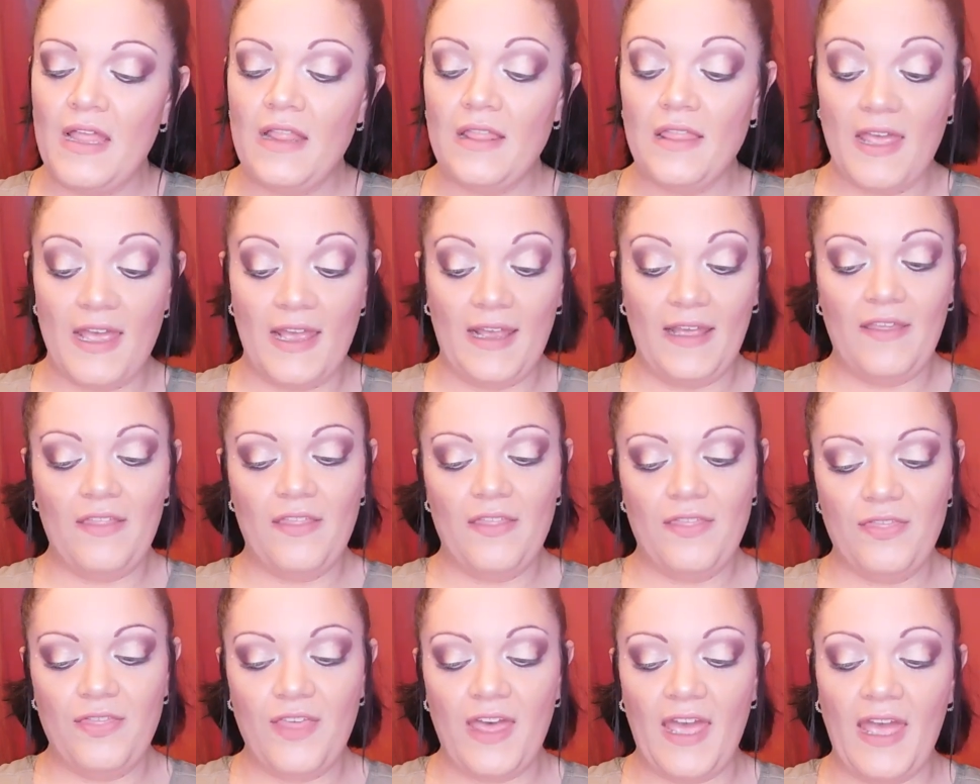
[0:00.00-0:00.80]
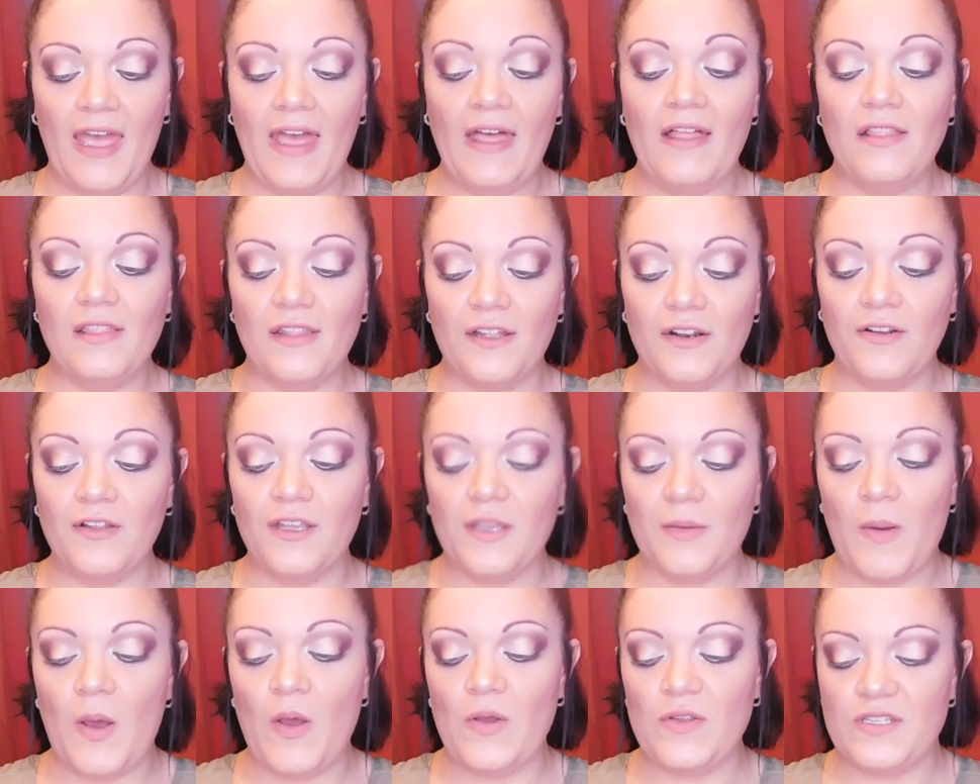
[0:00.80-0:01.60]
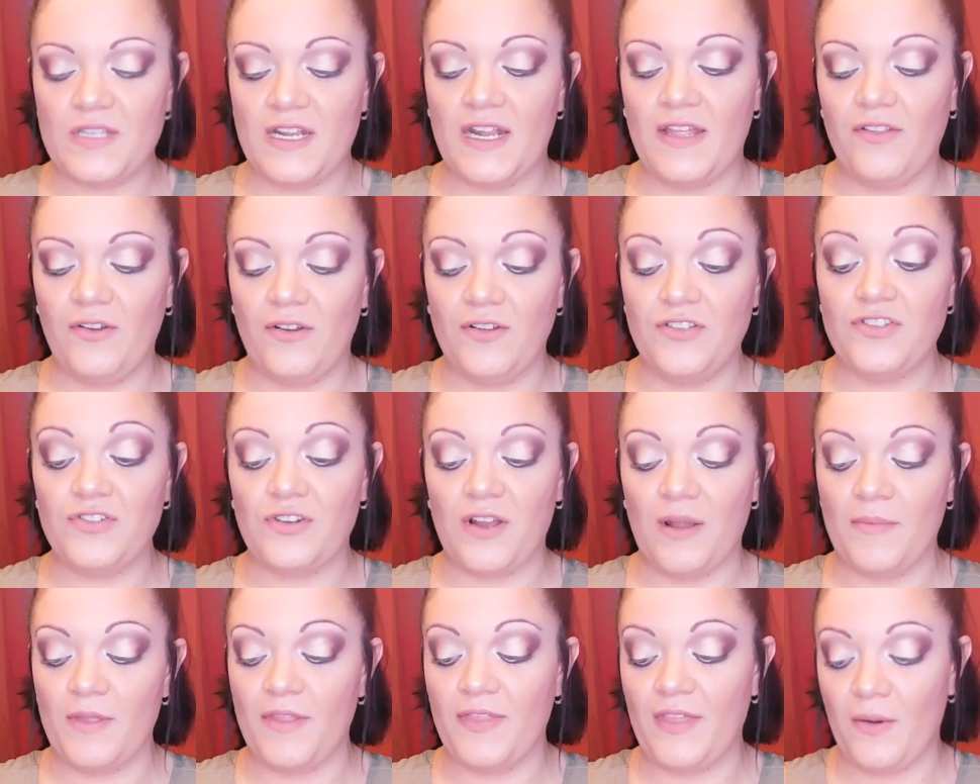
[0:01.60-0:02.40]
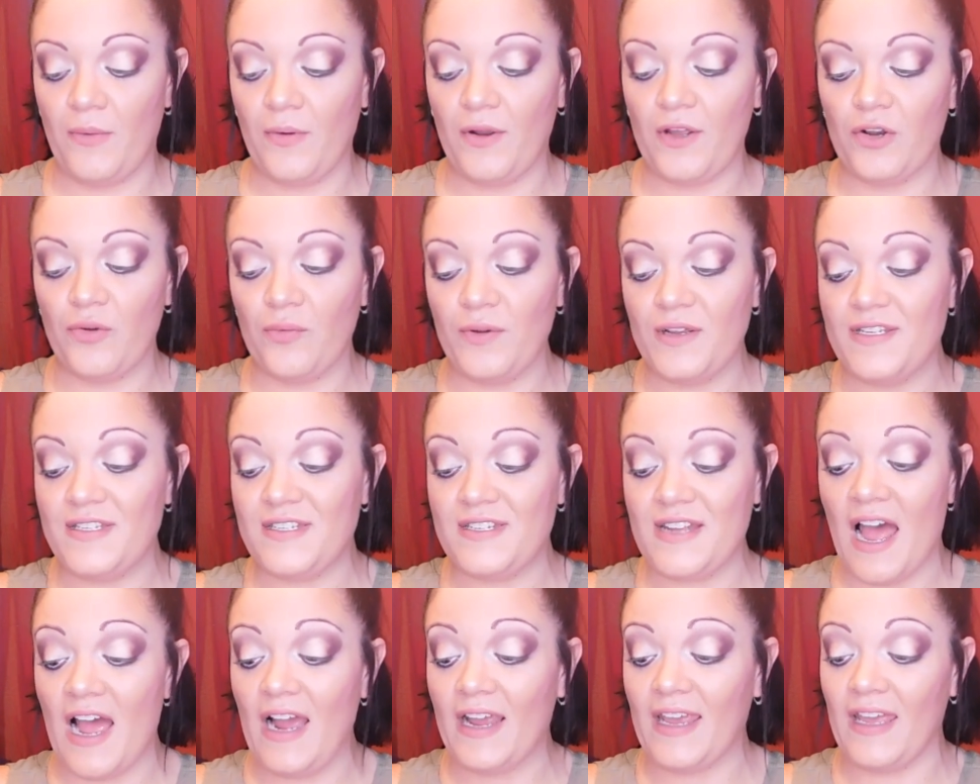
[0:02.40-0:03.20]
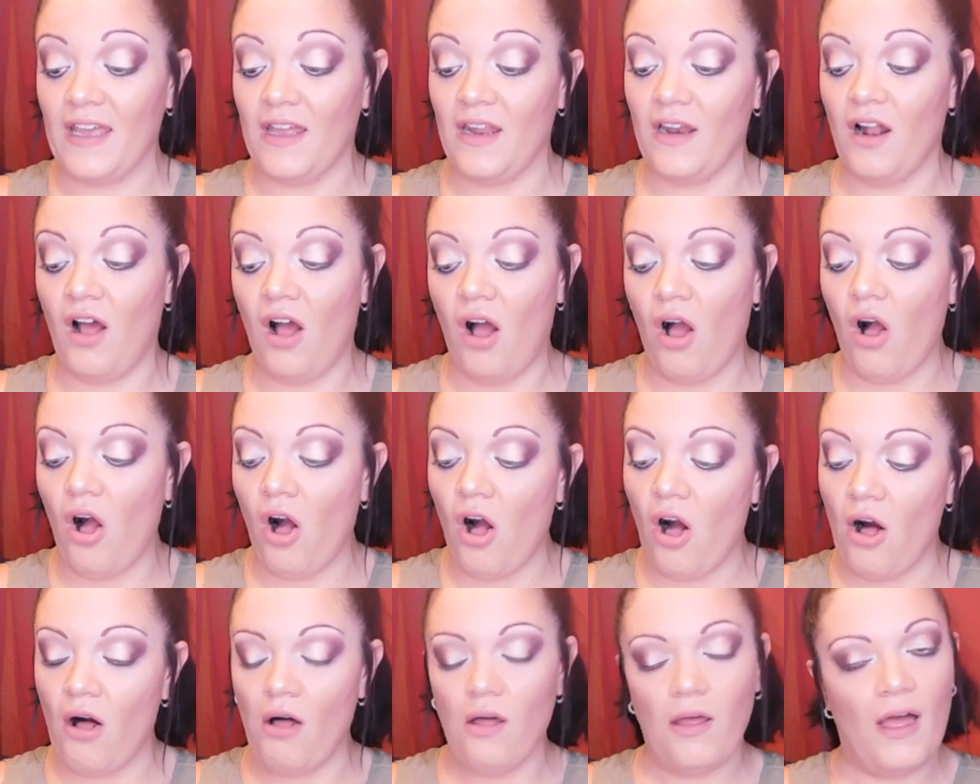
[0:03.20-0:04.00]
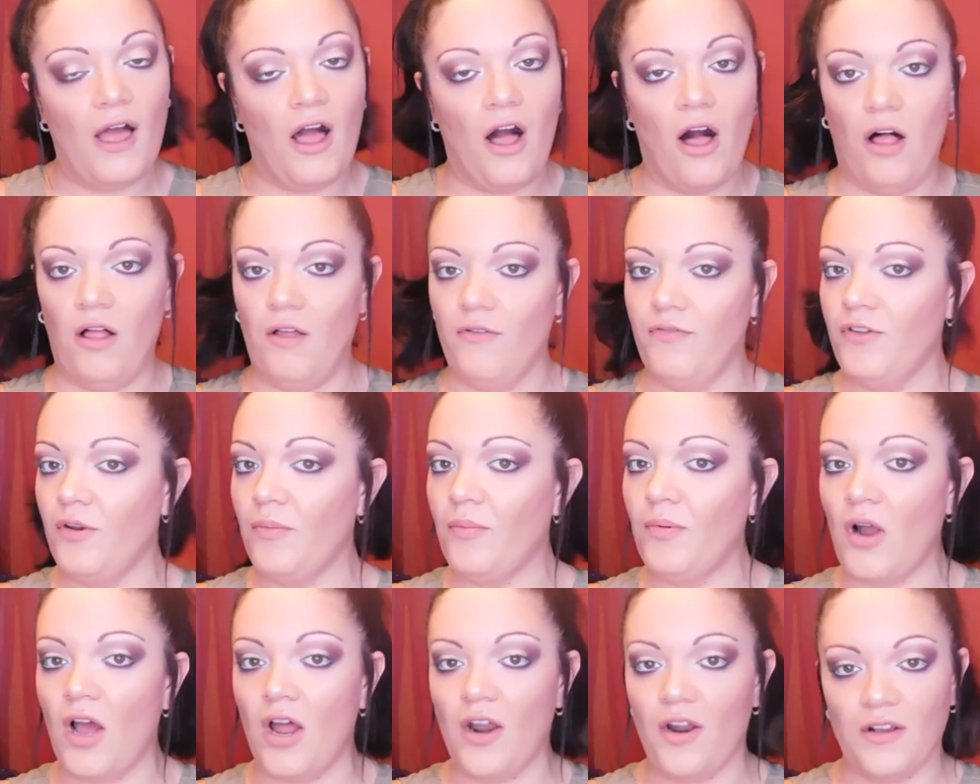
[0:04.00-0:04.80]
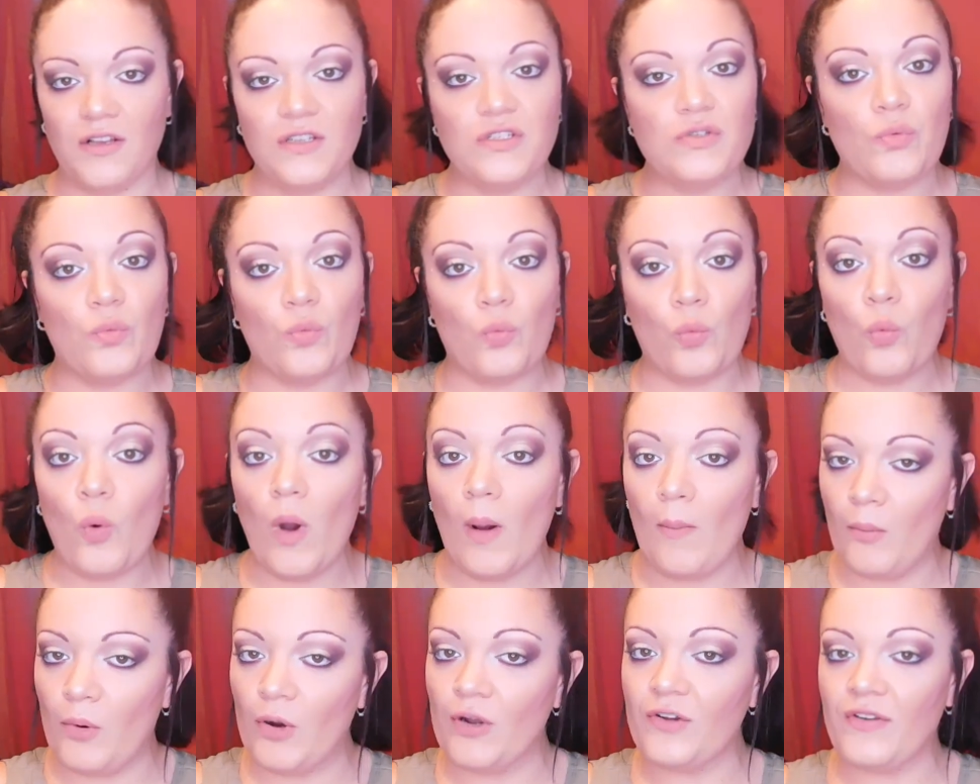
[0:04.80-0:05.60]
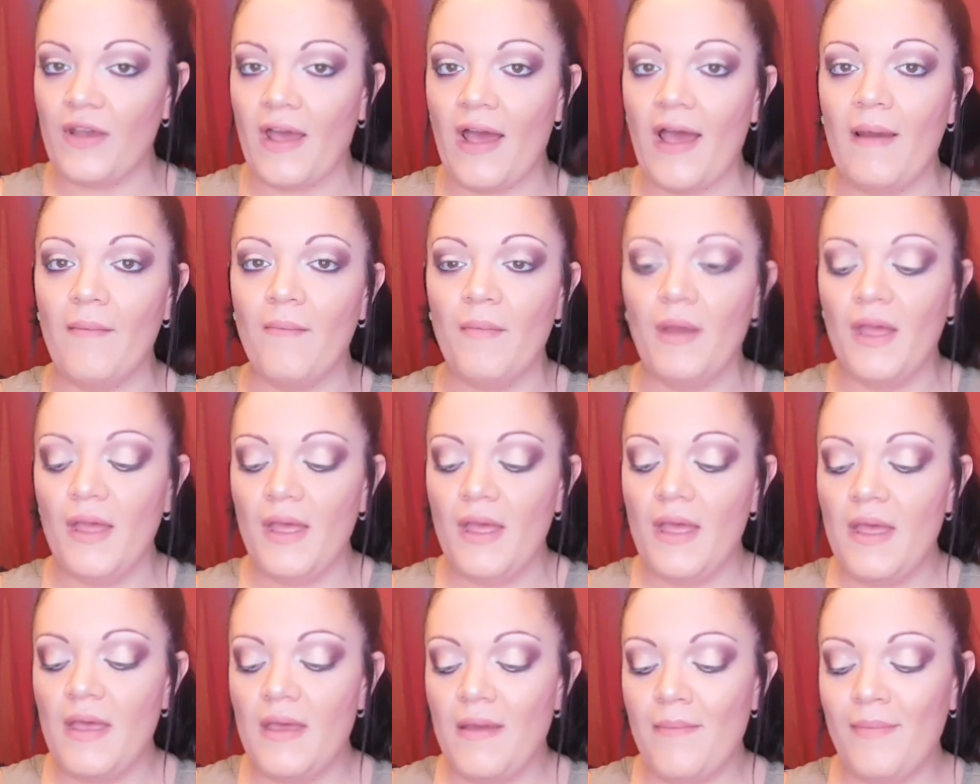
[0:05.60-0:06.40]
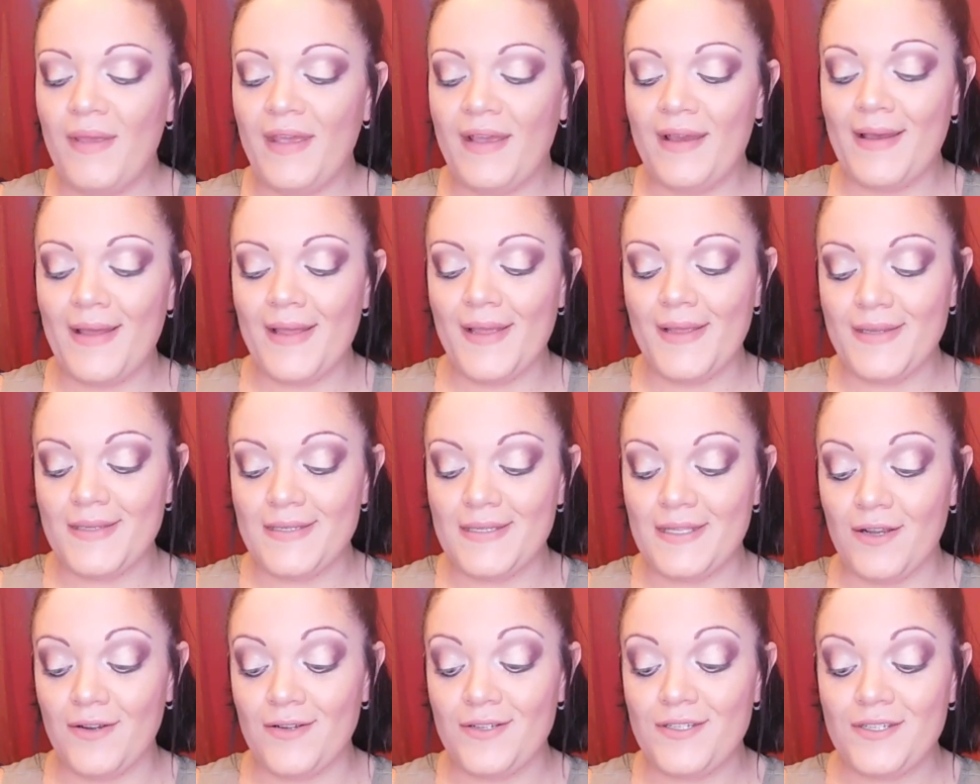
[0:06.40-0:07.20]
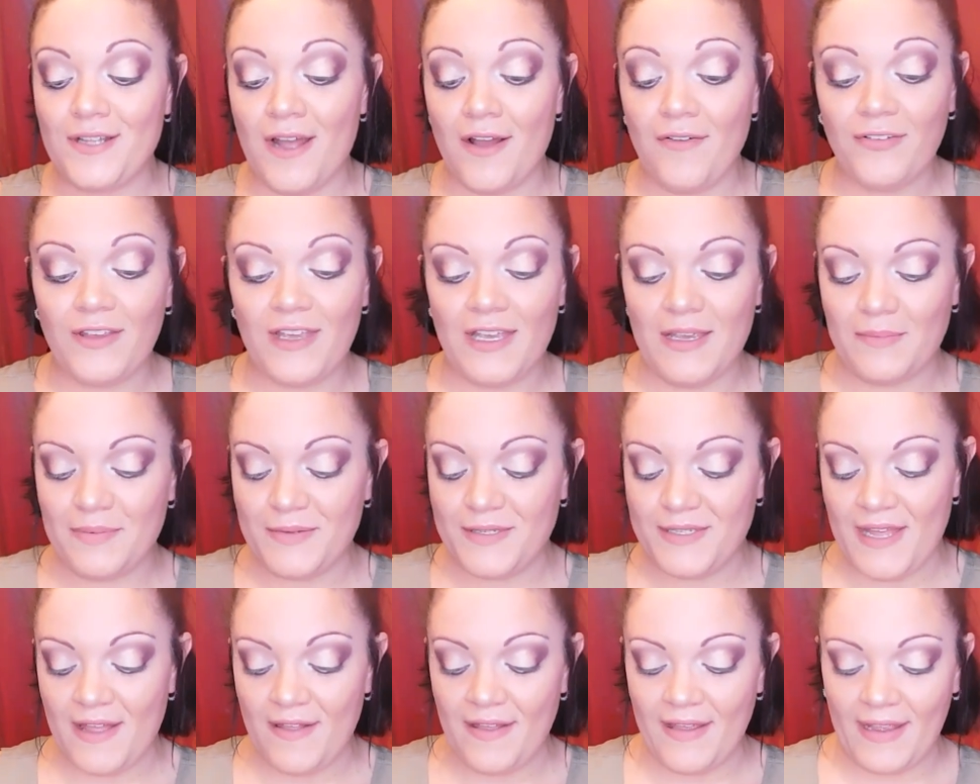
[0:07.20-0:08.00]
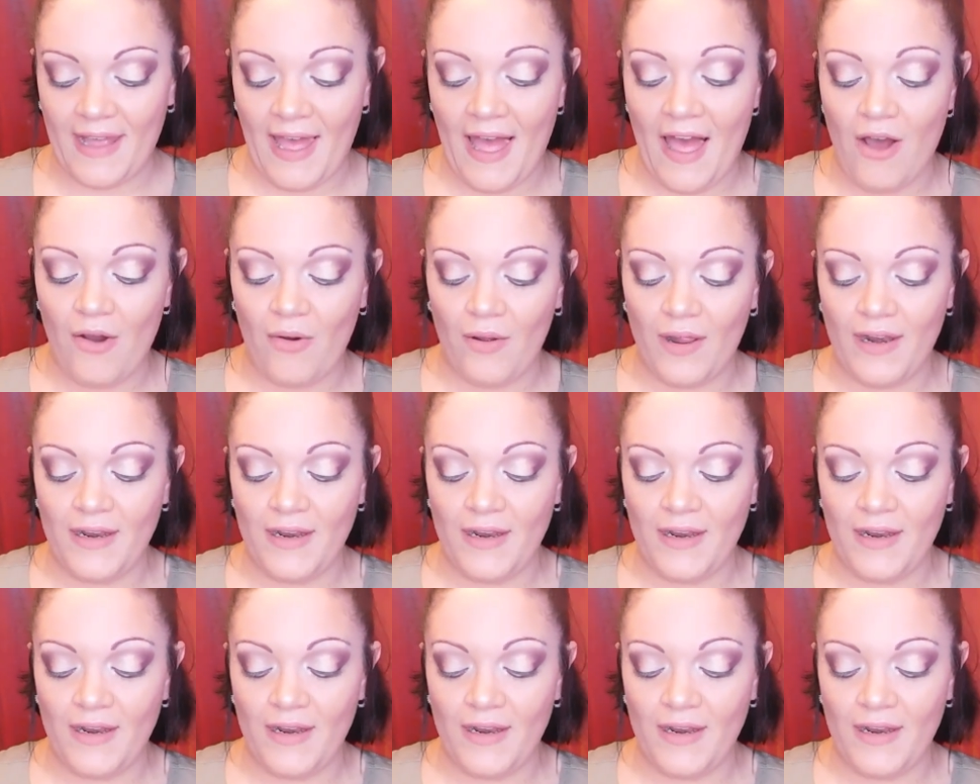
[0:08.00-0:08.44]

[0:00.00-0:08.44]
Like, they literally posted on their Instagram that they were going to restock it all of their products one more time. Because their stuff keeps selling out.